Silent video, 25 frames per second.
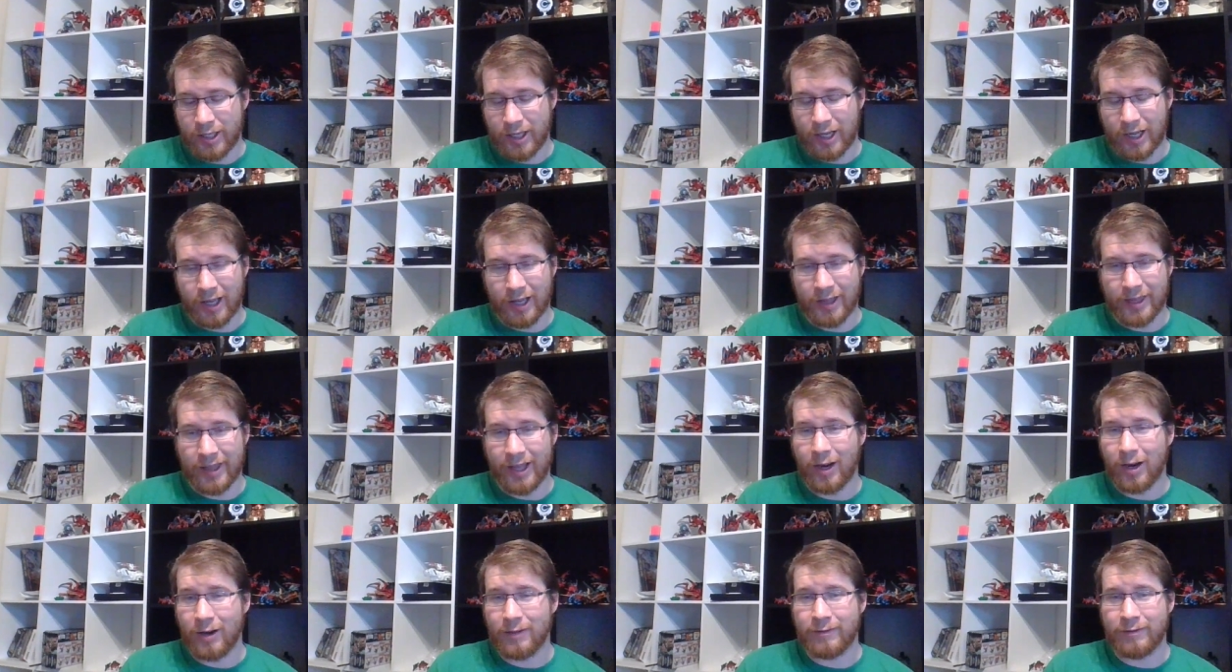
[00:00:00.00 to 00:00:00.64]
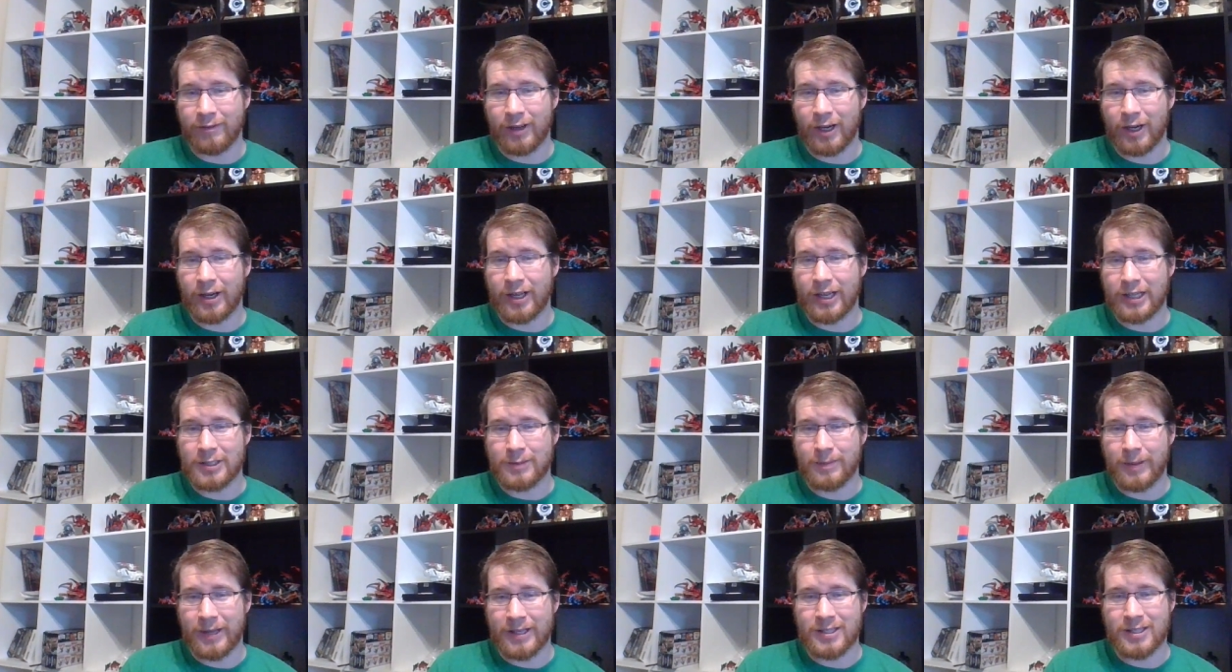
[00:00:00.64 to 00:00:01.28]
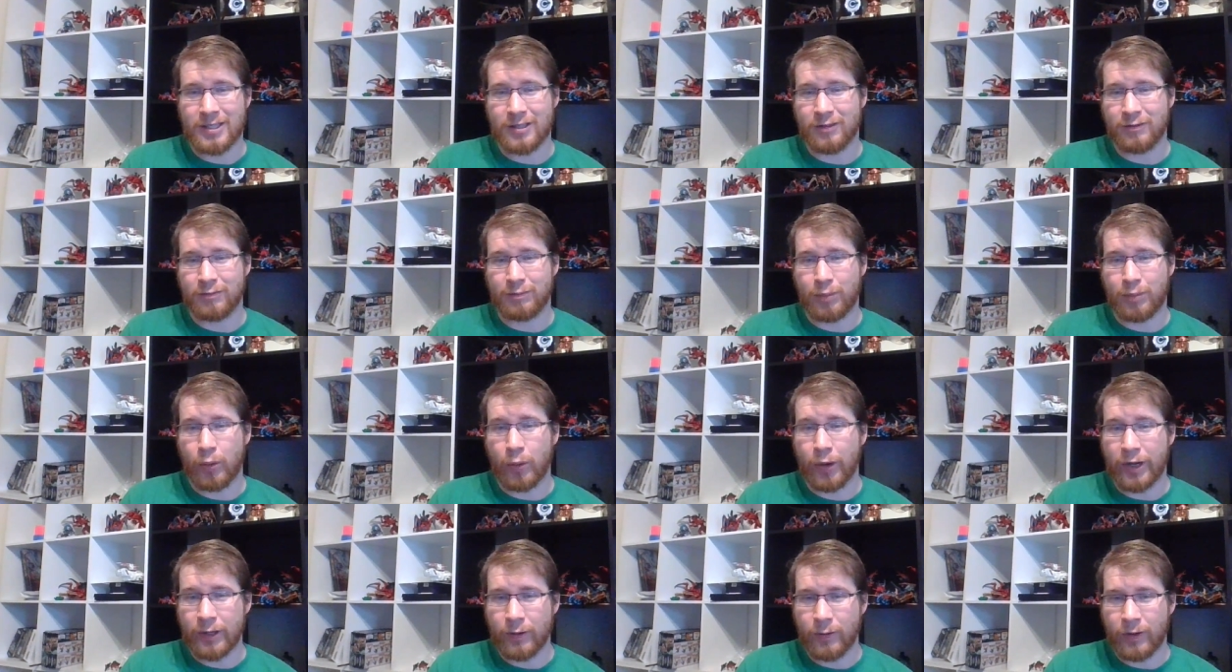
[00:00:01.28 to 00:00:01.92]
Uh, they are very expensive
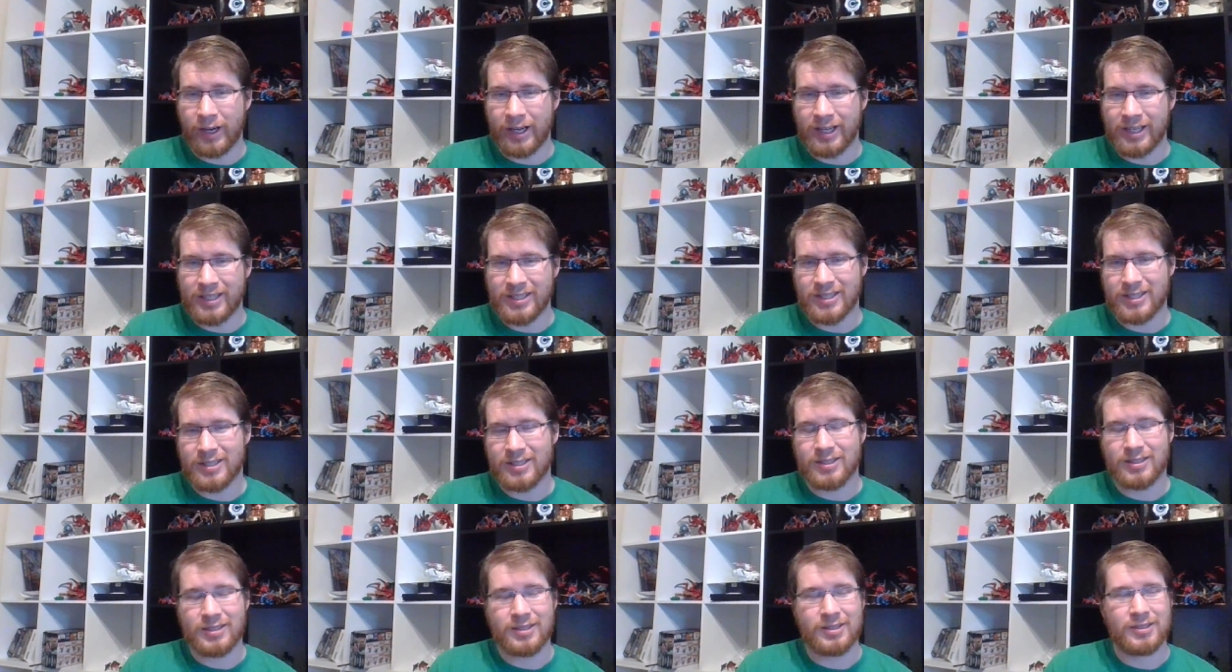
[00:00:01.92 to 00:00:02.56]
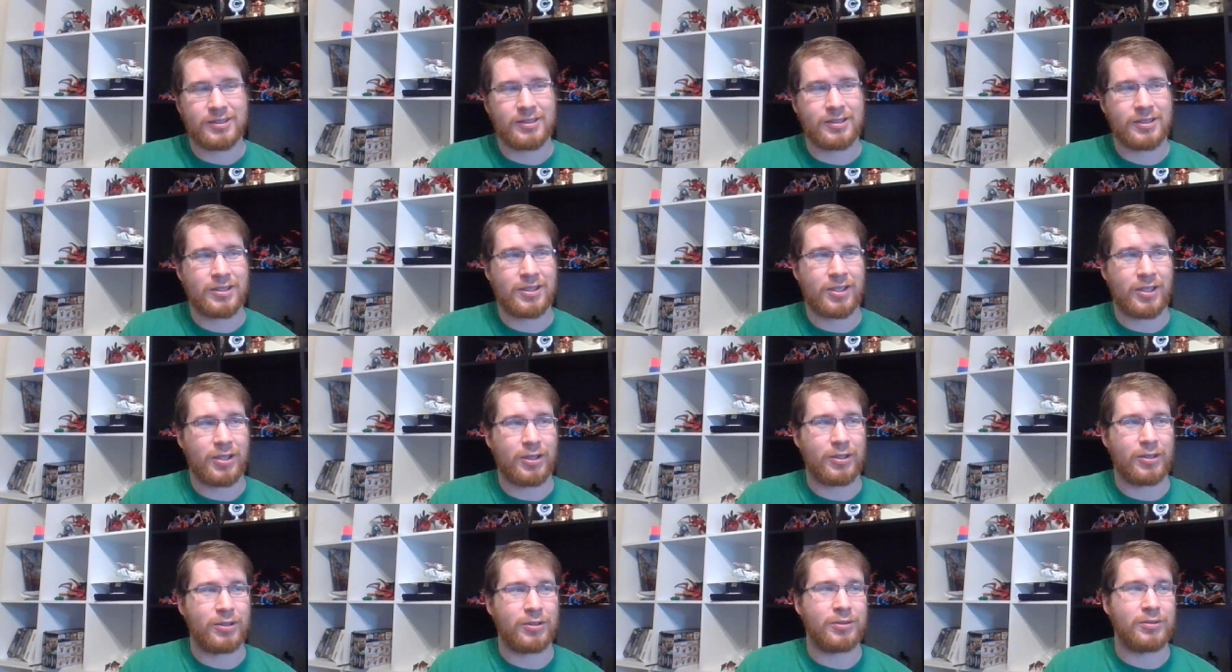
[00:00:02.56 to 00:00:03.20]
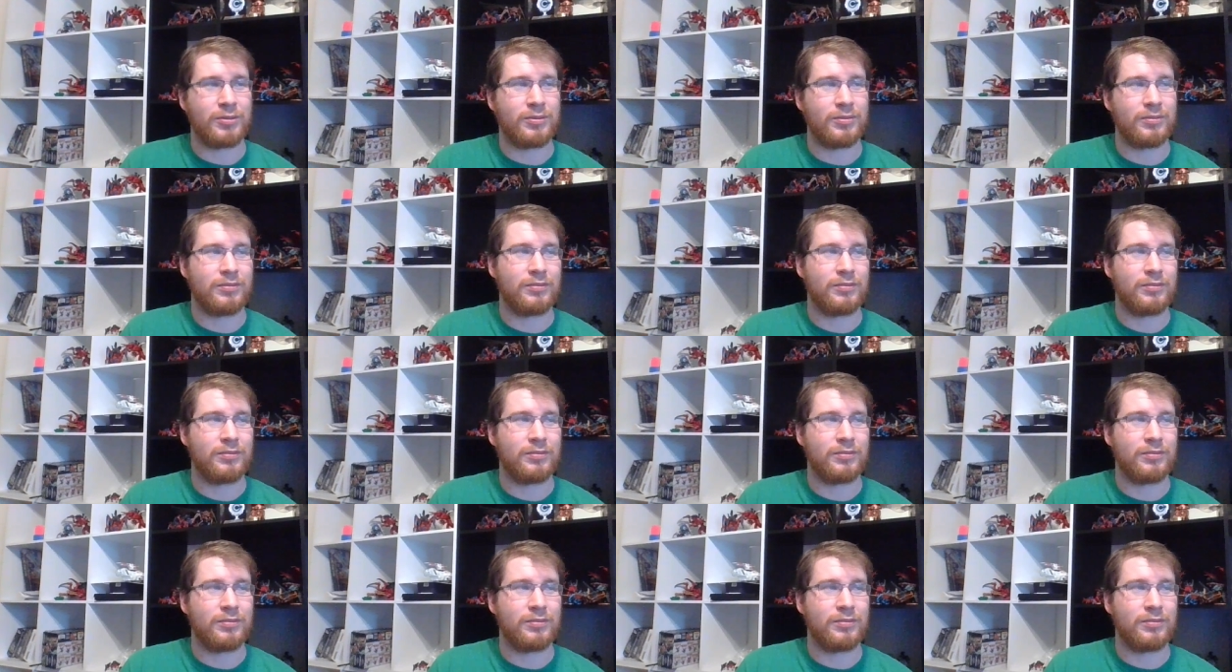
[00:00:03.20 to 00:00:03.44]
point wise, so